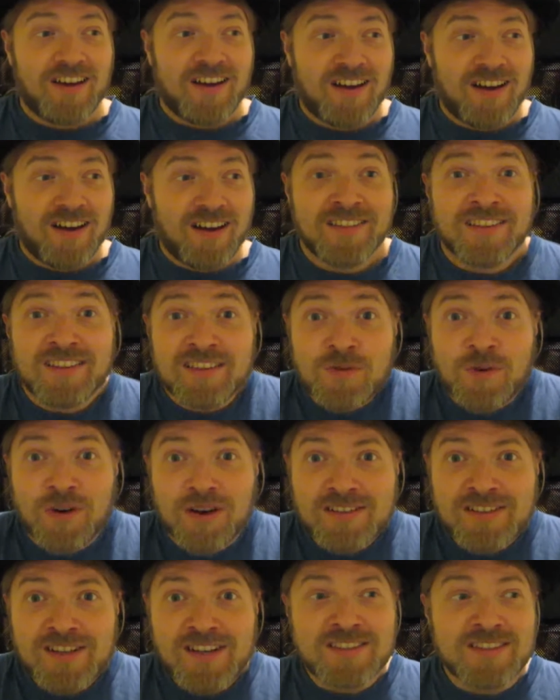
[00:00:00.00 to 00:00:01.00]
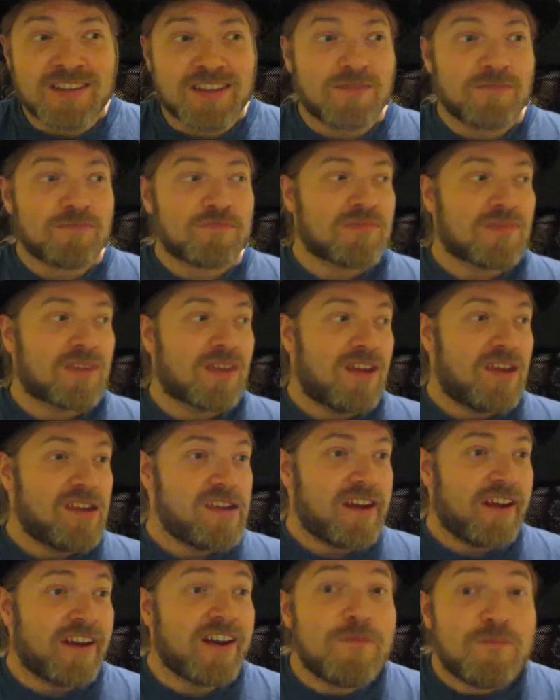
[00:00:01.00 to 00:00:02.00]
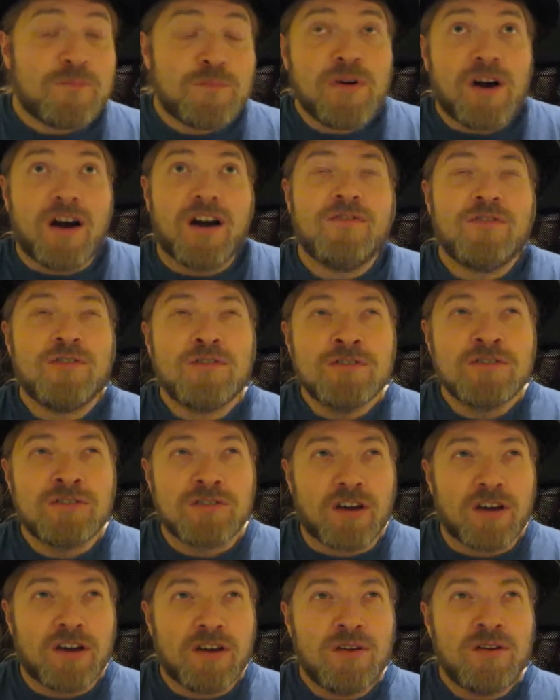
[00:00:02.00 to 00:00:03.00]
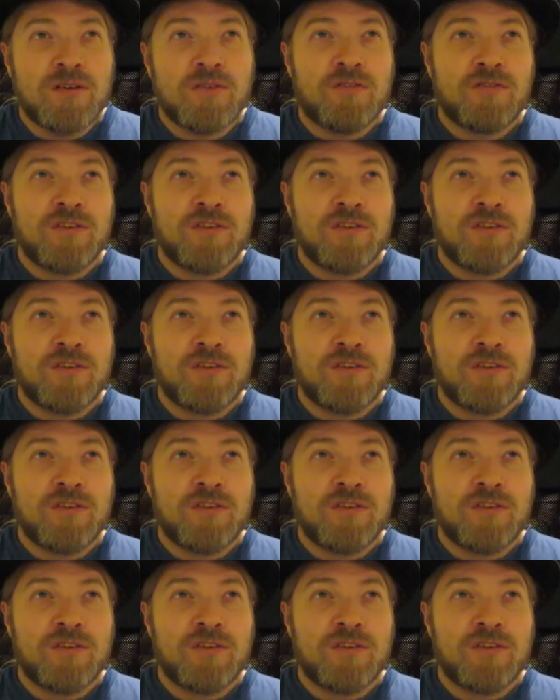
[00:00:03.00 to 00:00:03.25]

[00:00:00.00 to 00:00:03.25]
I think that's quite exciting. But I've also